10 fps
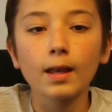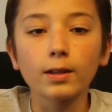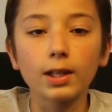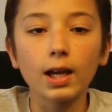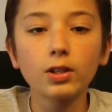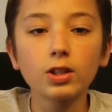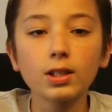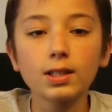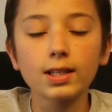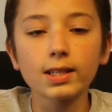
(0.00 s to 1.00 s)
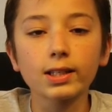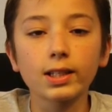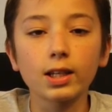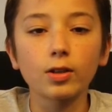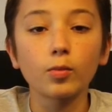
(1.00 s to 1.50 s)
The engine is
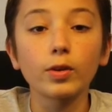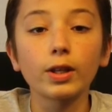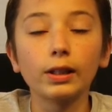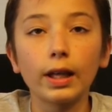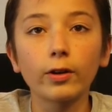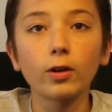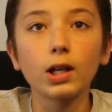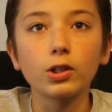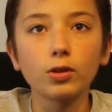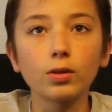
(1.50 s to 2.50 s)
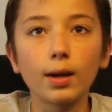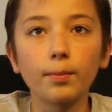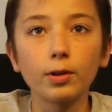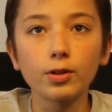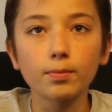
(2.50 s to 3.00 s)
designated with a letter and 2
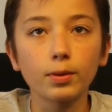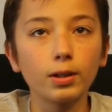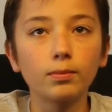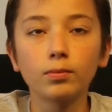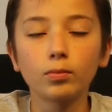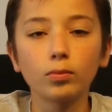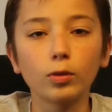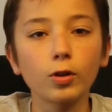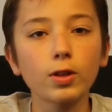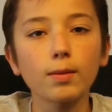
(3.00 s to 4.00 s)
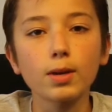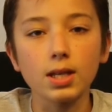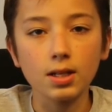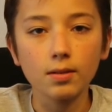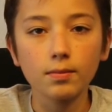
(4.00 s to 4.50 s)
numbers, but what do they
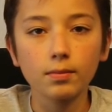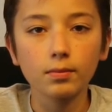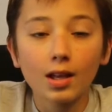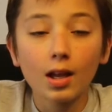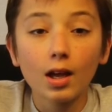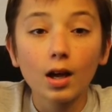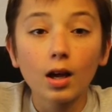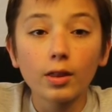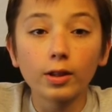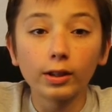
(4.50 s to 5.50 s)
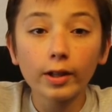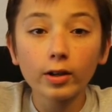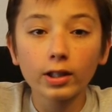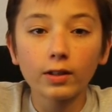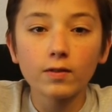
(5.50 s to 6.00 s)
mean? The
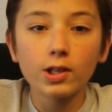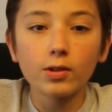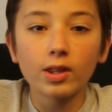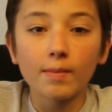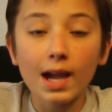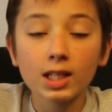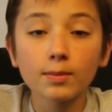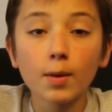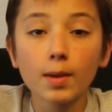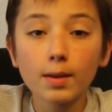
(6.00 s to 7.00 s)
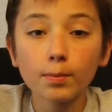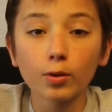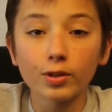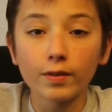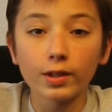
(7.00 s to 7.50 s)
letter gives you the maximum
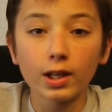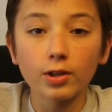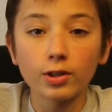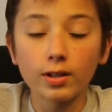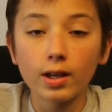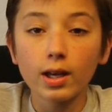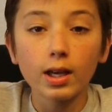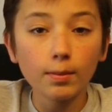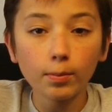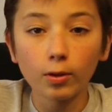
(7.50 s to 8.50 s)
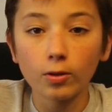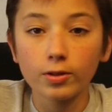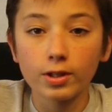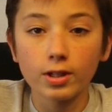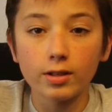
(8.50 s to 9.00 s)
impulse of the engine.
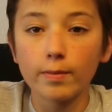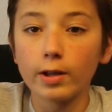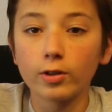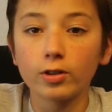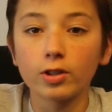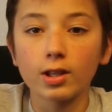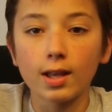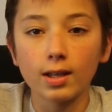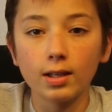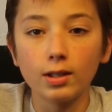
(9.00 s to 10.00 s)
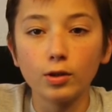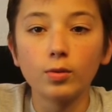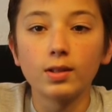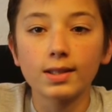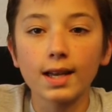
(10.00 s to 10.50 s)
Impulse is measured in
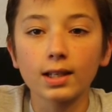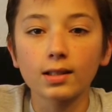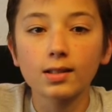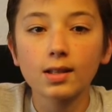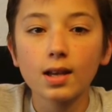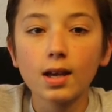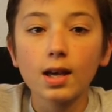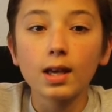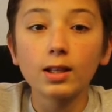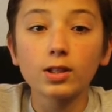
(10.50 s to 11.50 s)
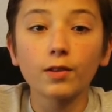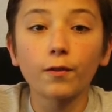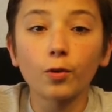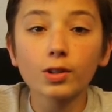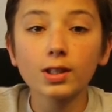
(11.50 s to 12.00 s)
Newton seconds. It is the
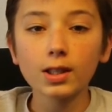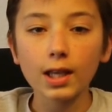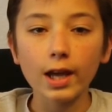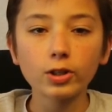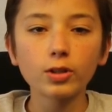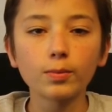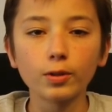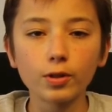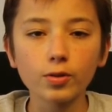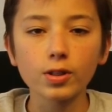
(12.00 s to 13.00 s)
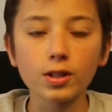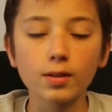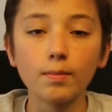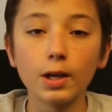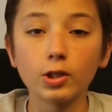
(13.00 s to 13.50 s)
force that the engine
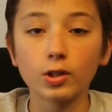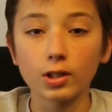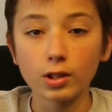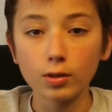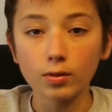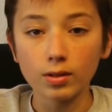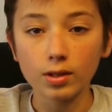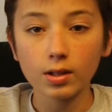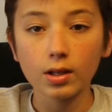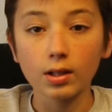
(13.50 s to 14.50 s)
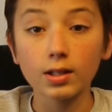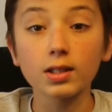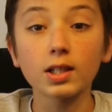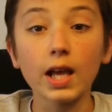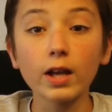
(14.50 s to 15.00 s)
produces measured in newtons. This
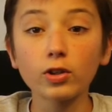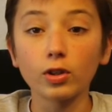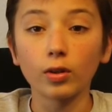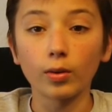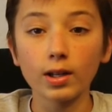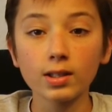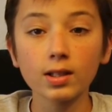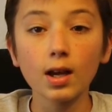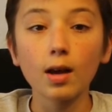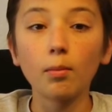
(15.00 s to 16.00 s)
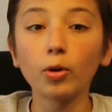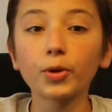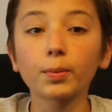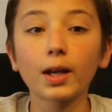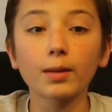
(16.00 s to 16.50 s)
is the engine thrust,
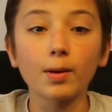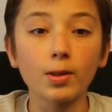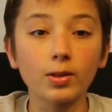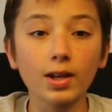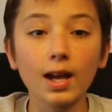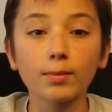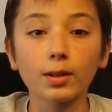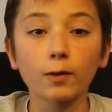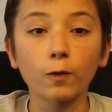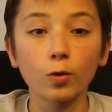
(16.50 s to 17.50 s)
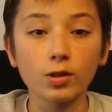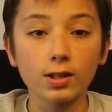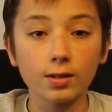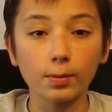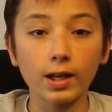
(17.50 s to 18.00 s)
multiplied by the time that the force
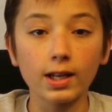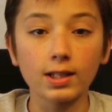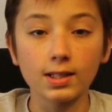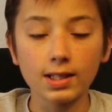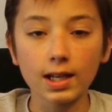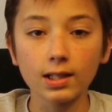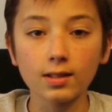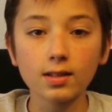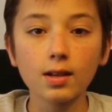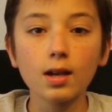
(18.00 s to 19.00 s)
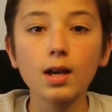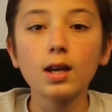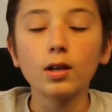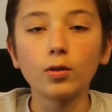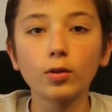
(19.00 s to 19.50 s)
is applied in seconds.
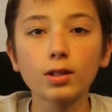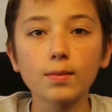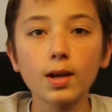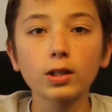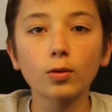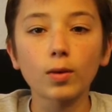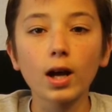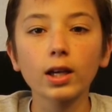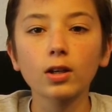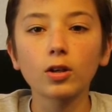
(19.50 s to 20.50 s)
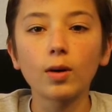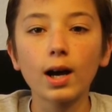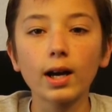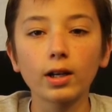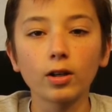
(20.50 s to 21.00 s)
In order to make your rocket go
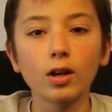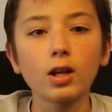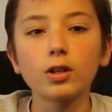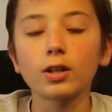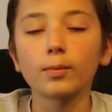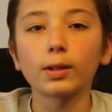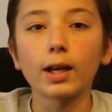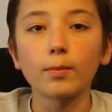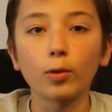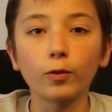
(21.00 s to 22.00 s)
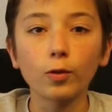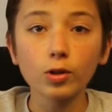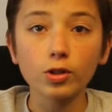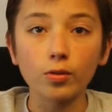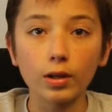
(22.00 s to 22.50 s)
higher, you can apply more
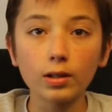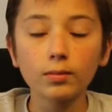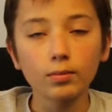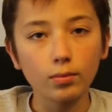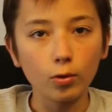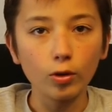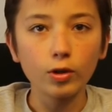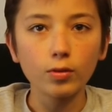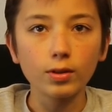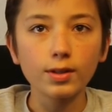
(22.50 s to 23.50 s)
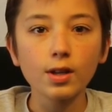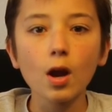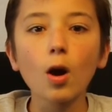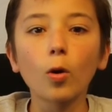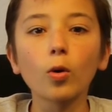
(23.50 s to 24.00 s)
force to it, more newtons,
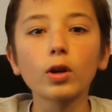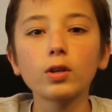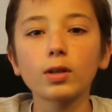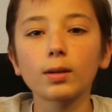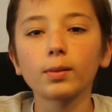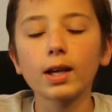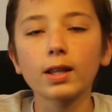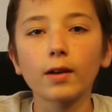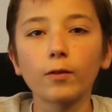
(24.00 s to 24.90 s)
or you can apply that